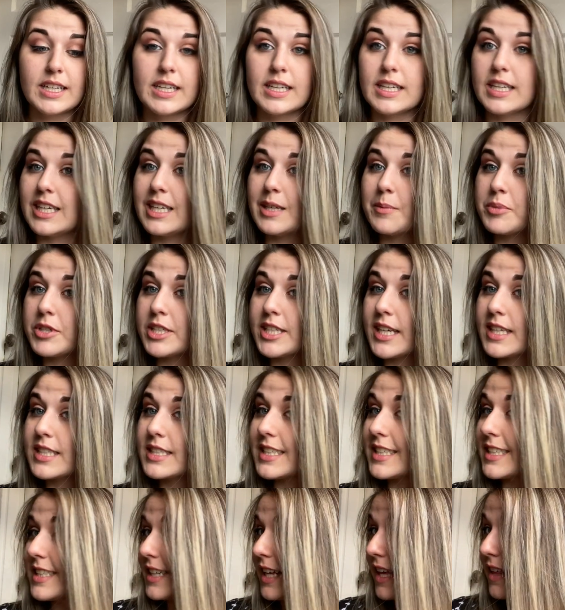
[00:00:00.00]
heat
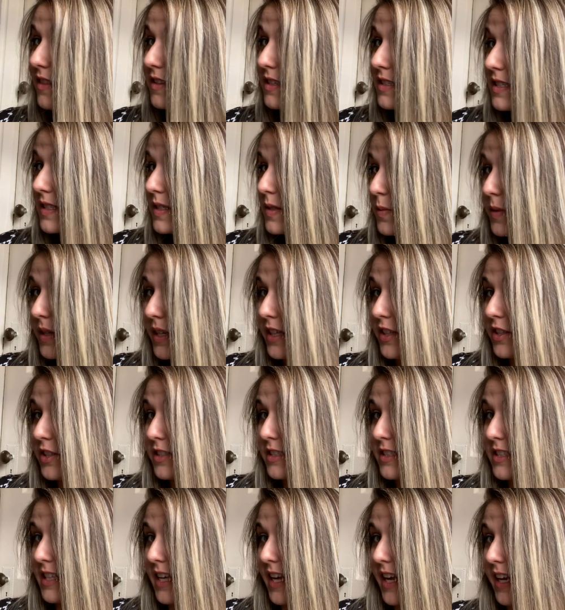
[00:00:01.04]
protectant. And this is what it
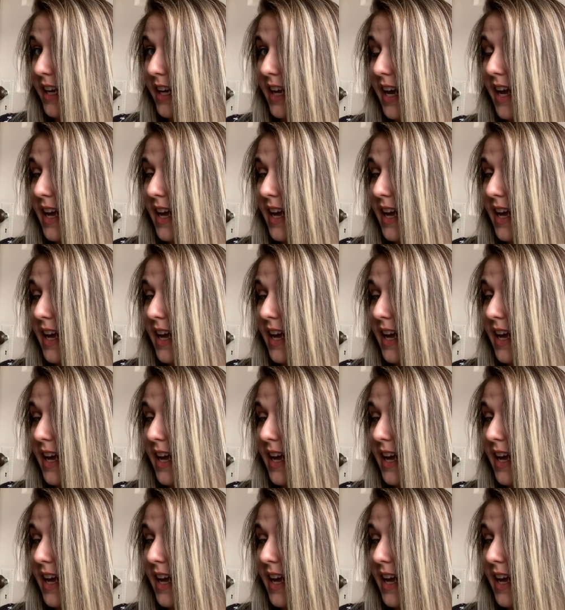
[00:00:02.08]
looks like.